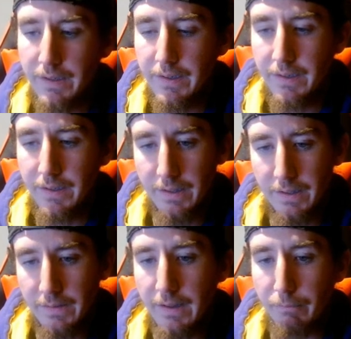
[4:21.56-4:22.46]

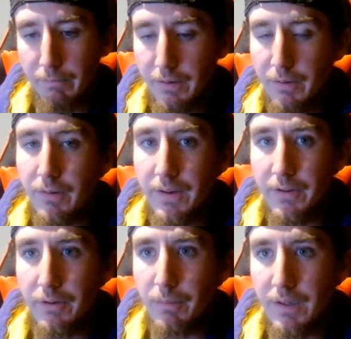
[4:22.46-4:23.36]
and then we are going
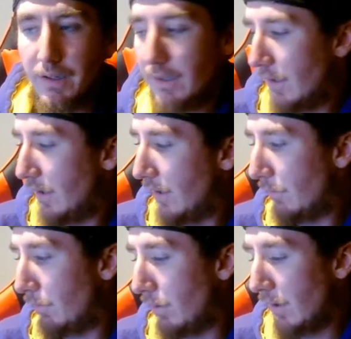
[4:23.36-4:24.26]
to be
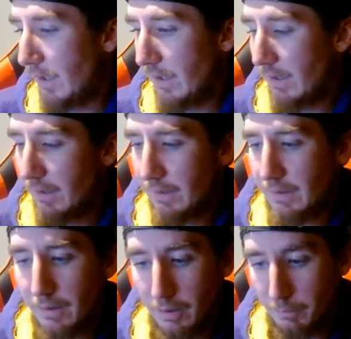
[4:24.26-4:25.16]
playing
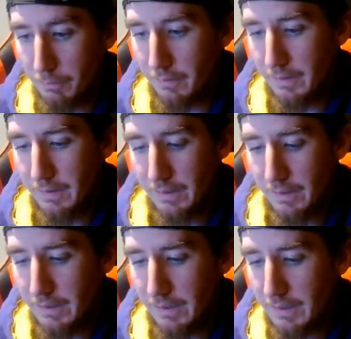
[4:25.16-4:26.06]
Auburn,
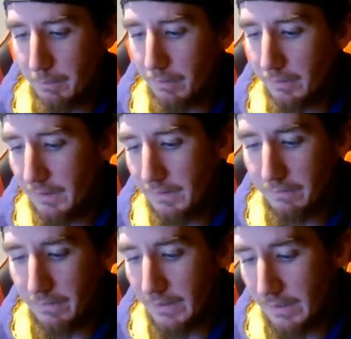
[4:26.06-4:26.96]
and I
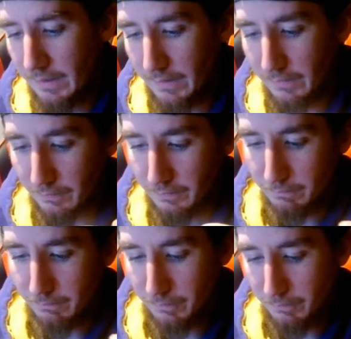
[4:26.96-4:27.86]
believe that is on the
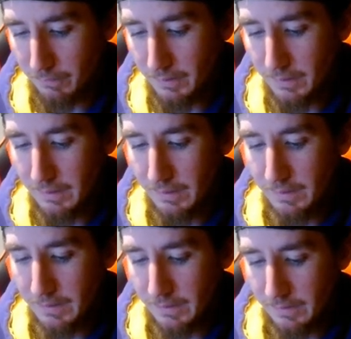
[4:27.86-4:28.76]
road.
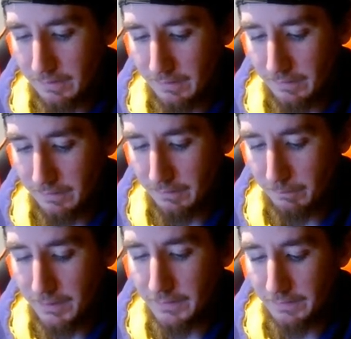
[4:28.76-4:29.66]

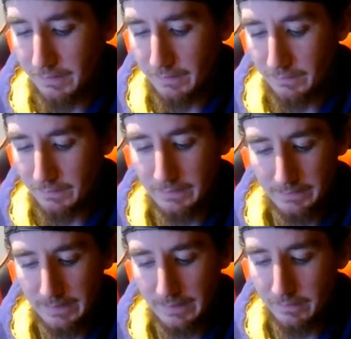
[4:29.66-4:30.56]
Yes, it is. It's
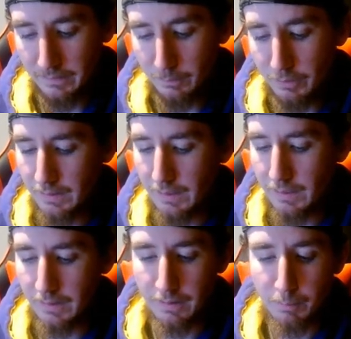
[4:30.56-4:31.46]
at Auburn.
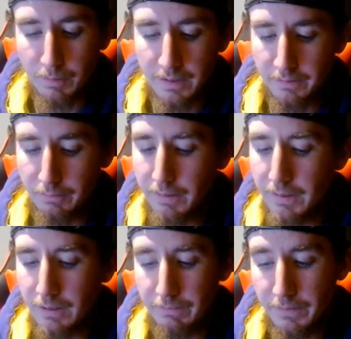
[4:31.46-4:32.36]
Auburn has a
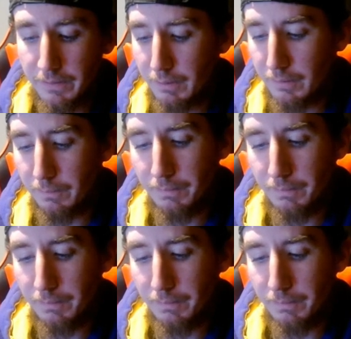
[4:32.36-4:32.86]
week off as well.